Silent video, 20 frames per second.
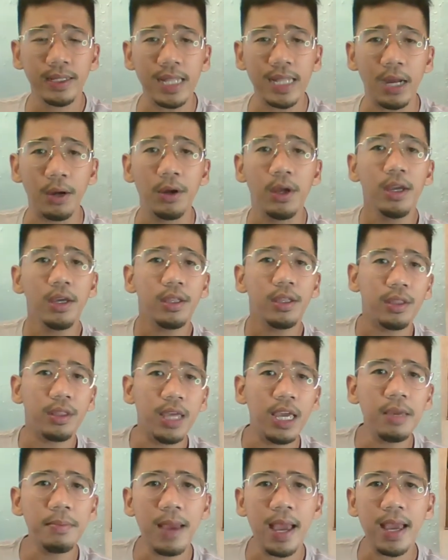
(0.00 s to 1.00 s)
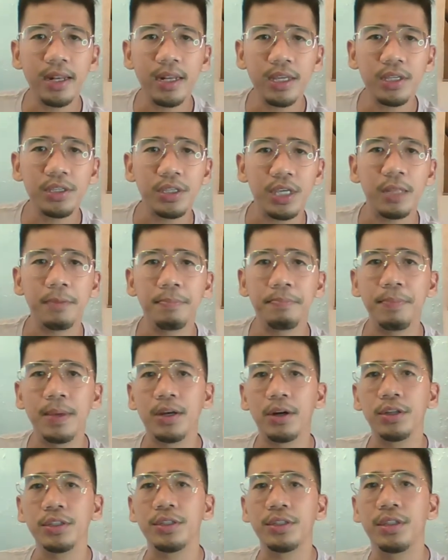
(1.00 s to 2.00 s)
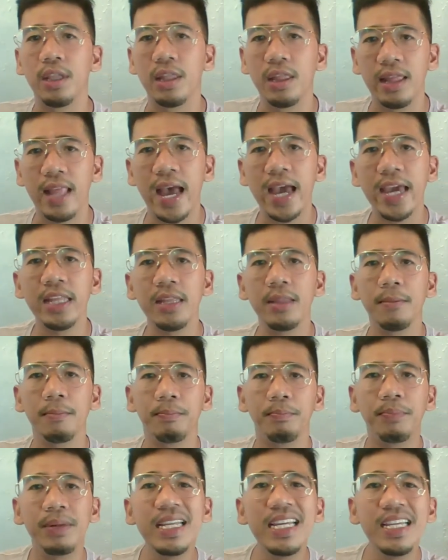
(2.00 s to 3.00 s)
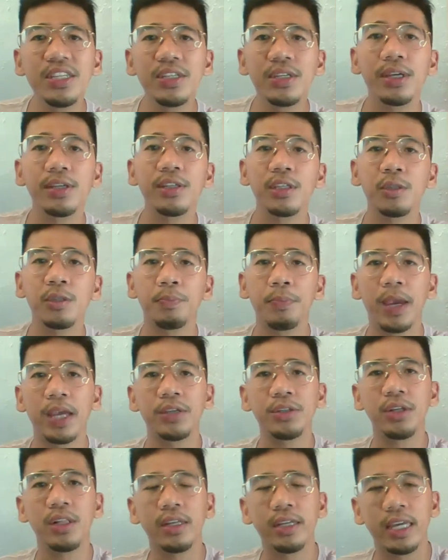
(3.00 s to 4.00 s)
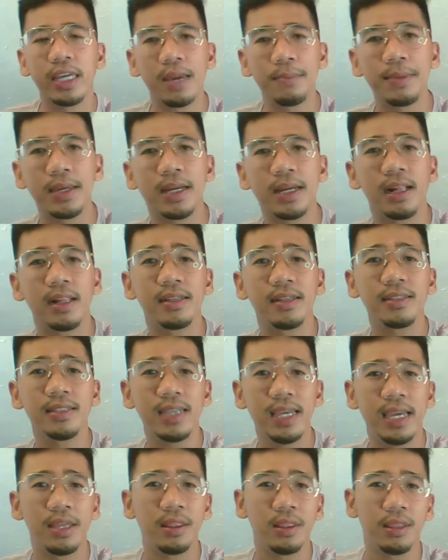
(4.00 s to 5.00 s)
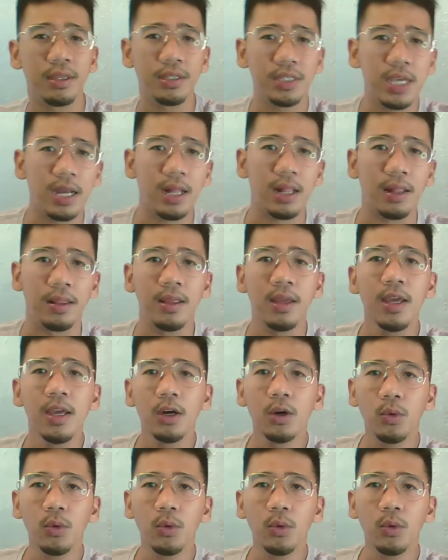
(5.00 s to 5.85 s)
Now, they manage it because the light bleaches special chemicals in the cell,